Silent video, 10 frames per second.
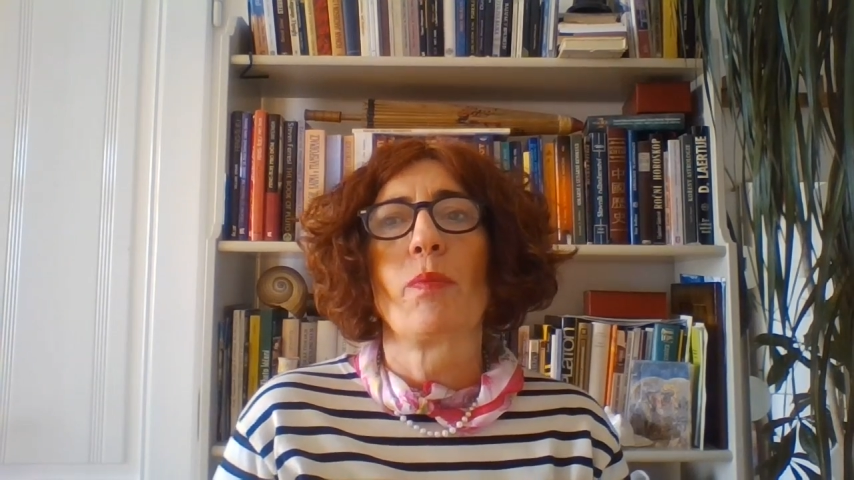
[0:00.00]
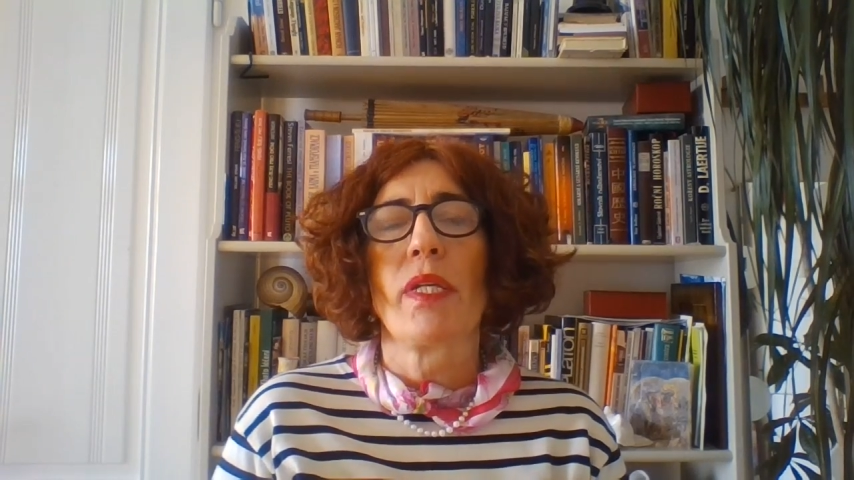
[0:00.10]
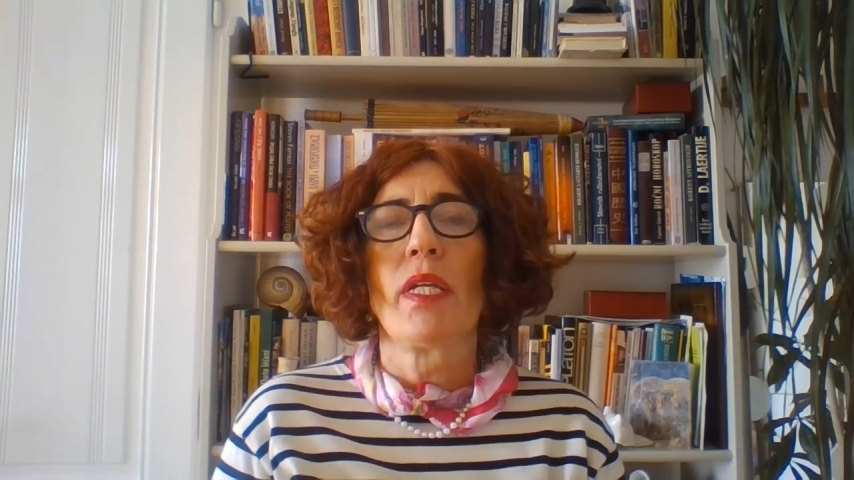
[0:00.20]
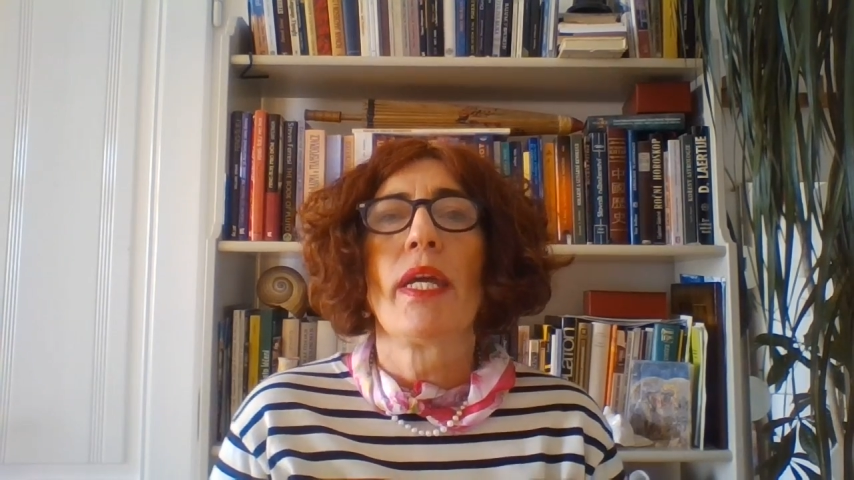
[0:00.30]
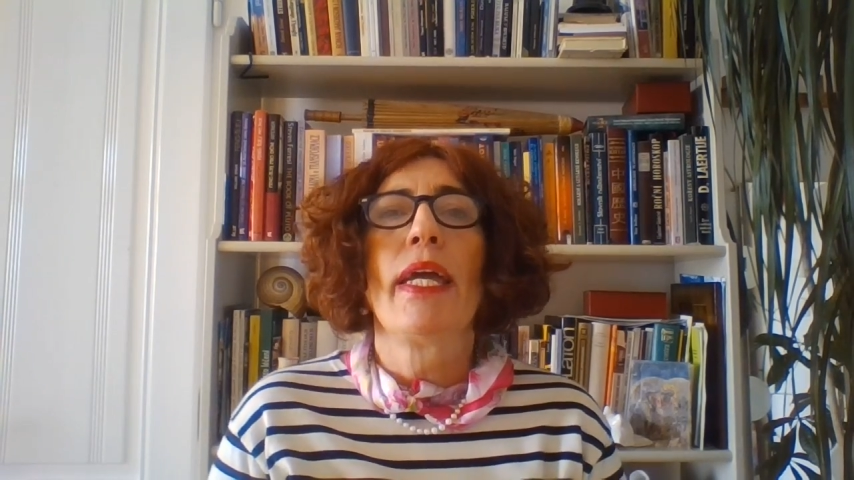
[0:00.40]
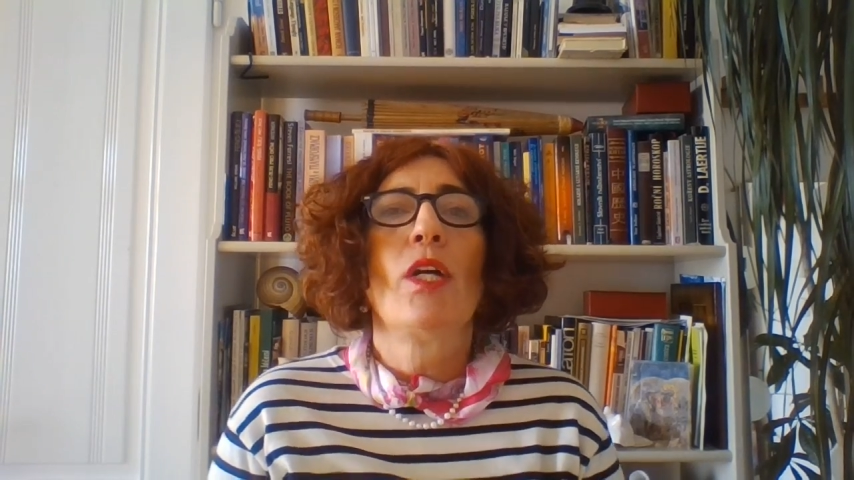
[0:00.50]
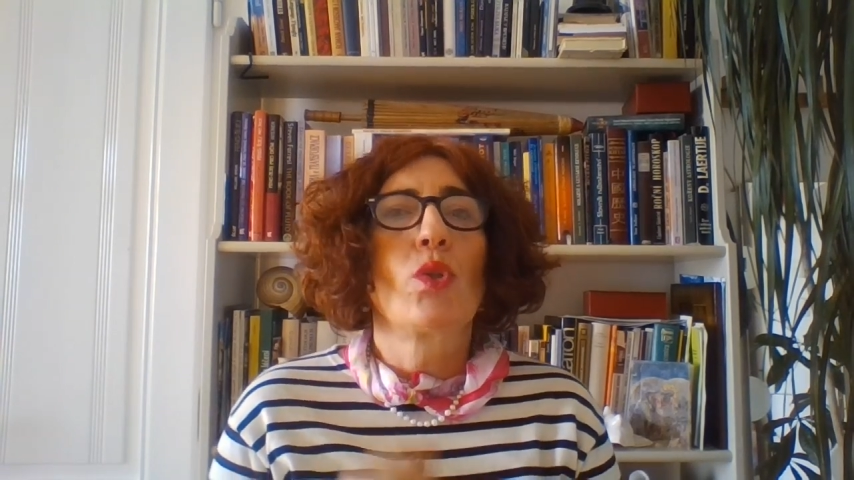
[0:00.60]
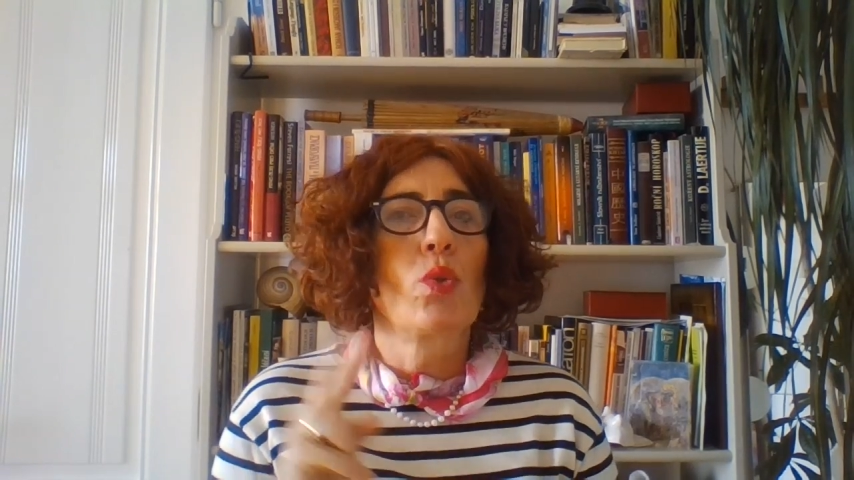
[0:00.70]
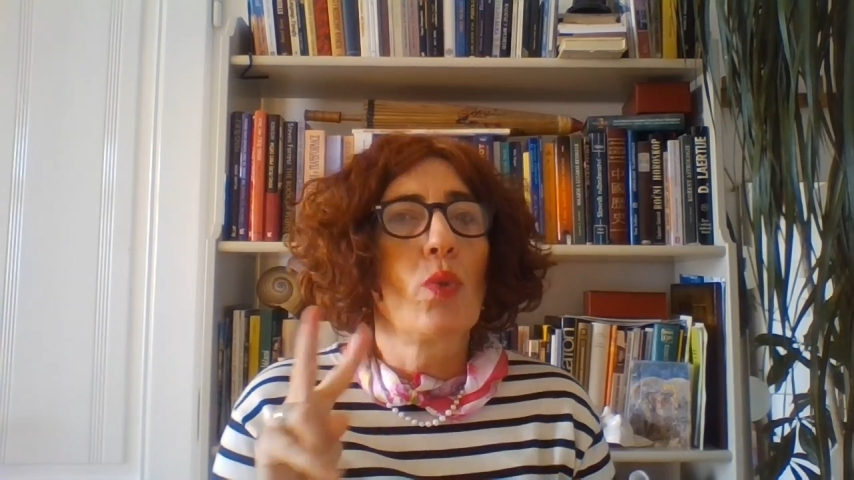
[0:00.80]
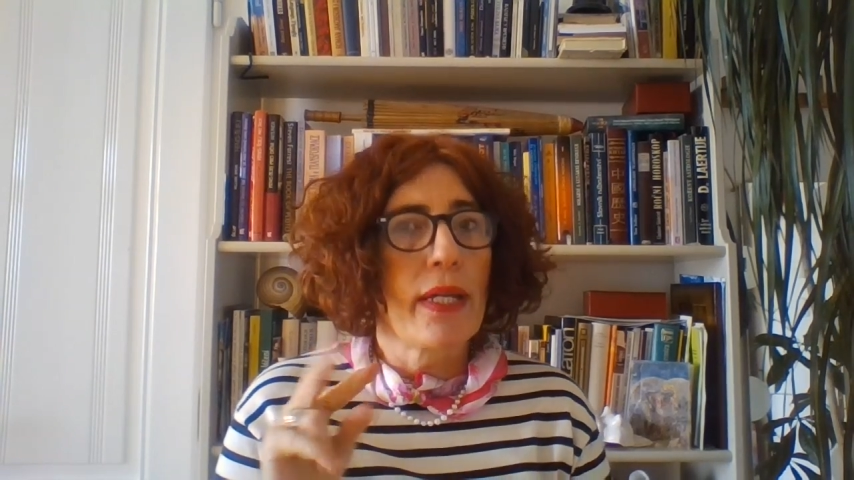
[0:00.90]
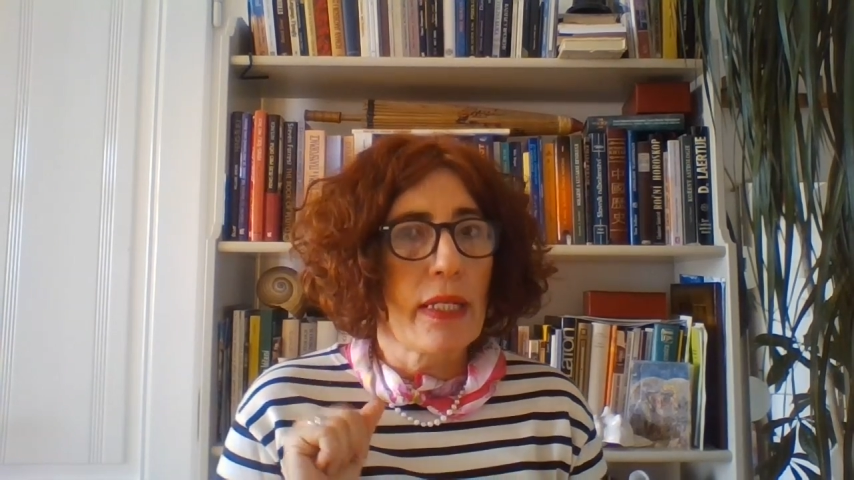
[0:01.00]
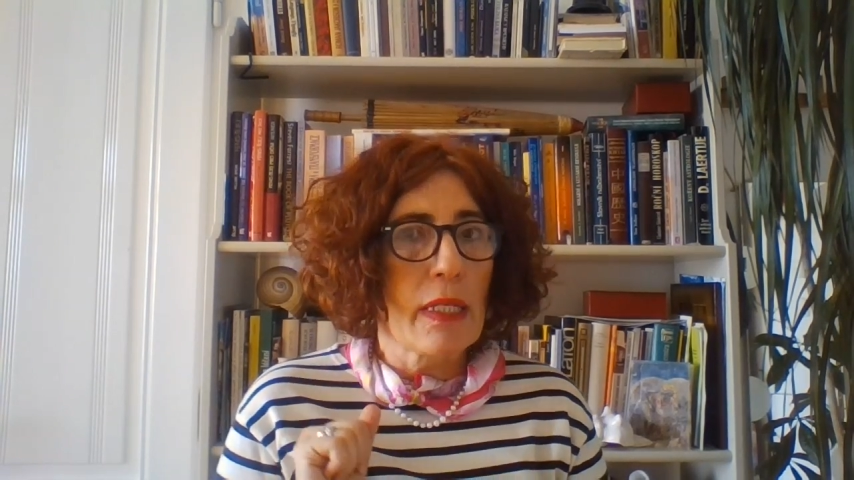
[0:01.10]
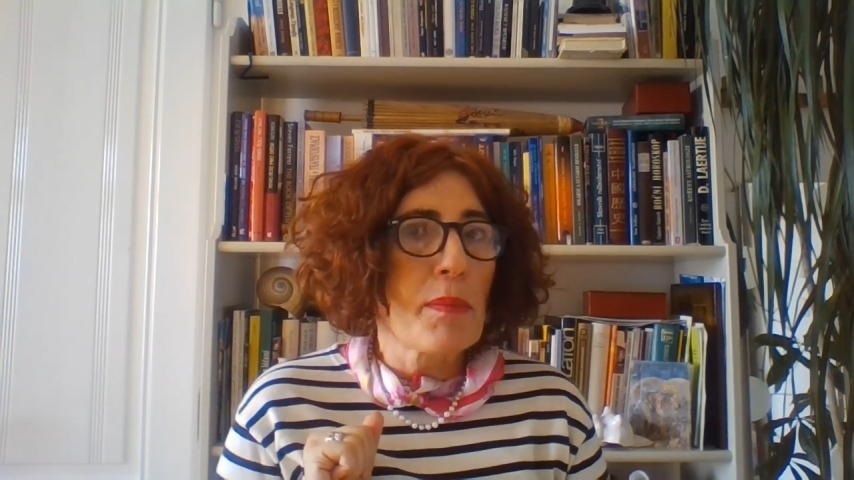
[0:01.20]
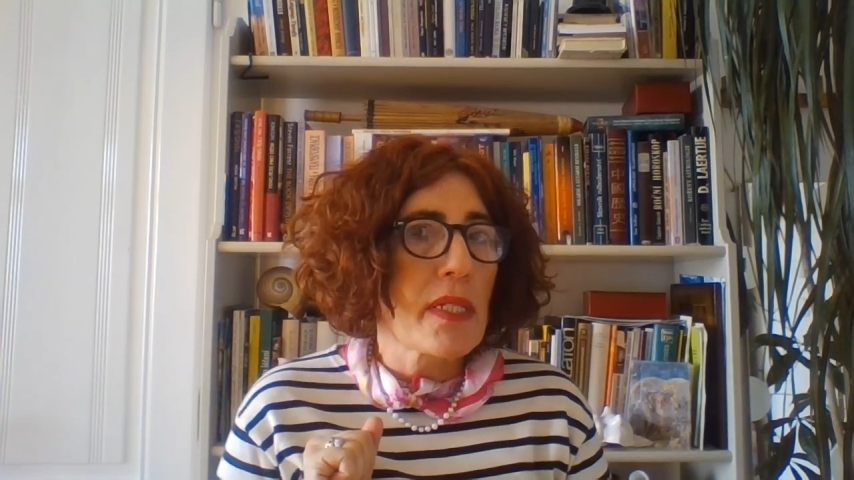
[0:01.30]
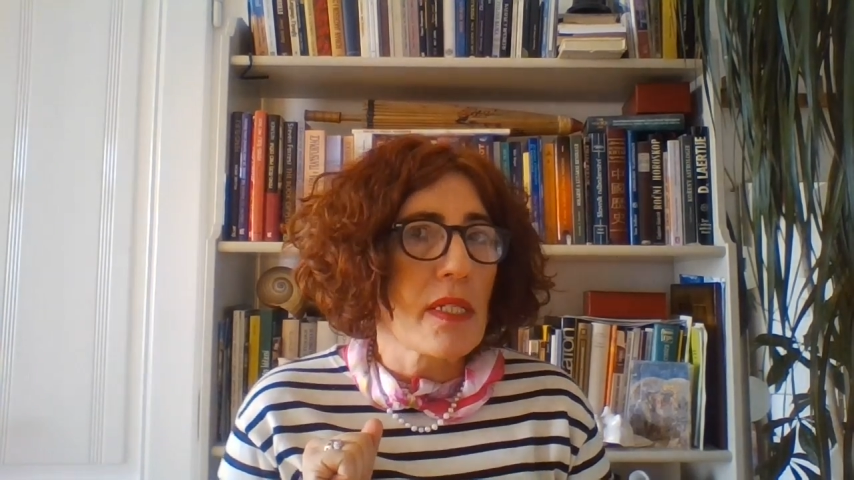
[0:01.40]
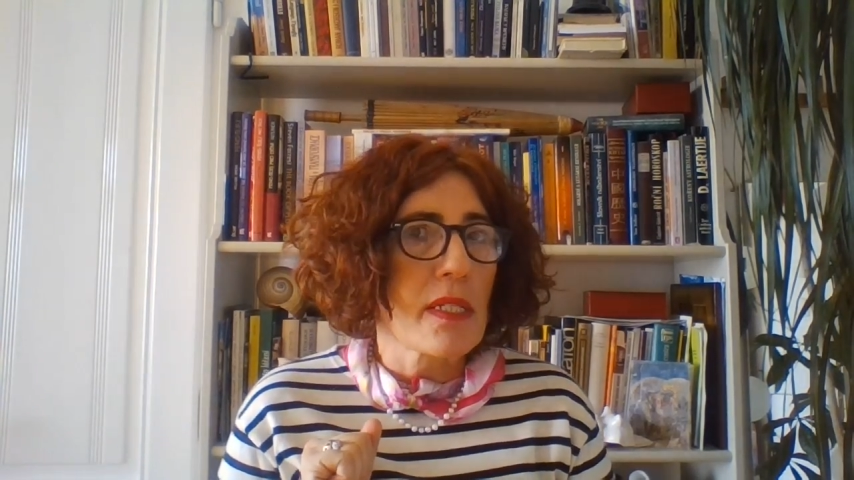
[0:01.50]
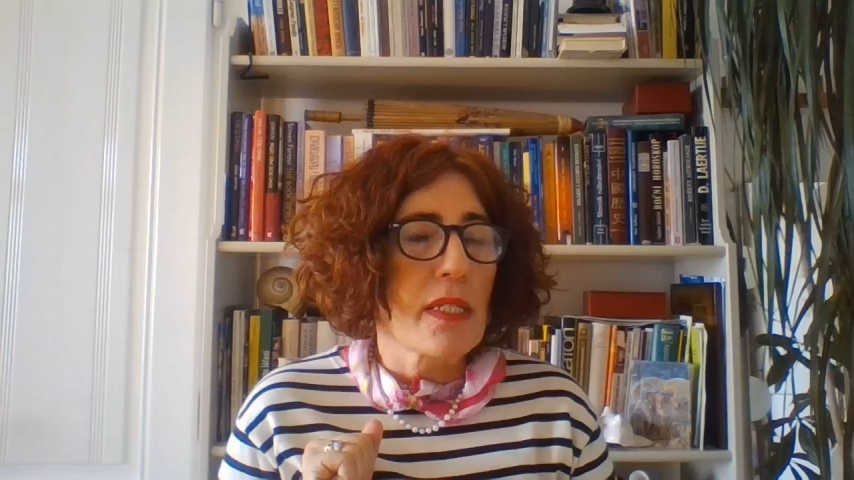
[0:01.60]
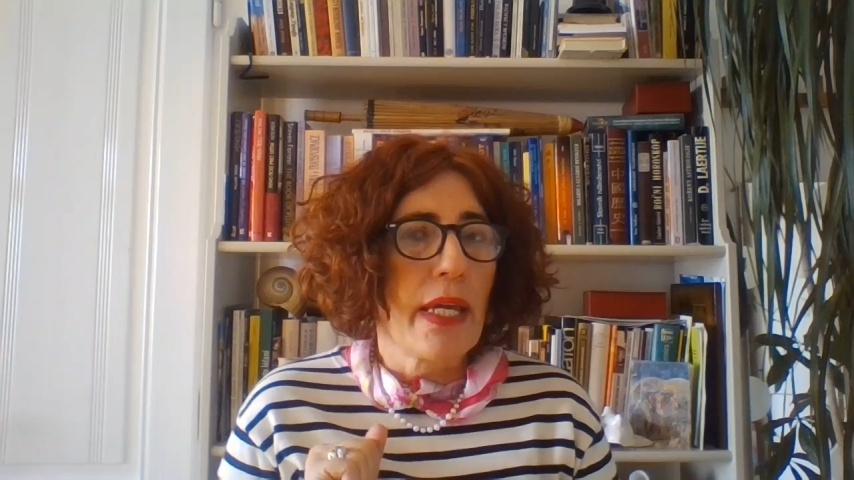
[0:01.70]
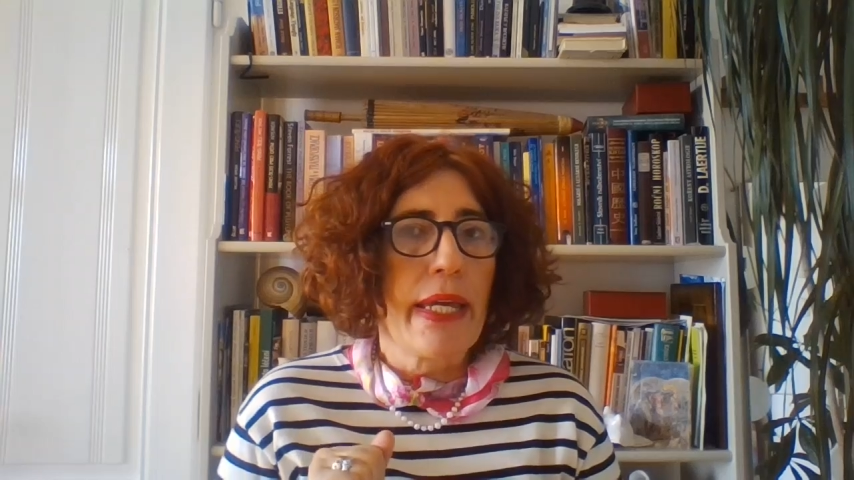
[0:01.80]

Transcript: be two eclipses.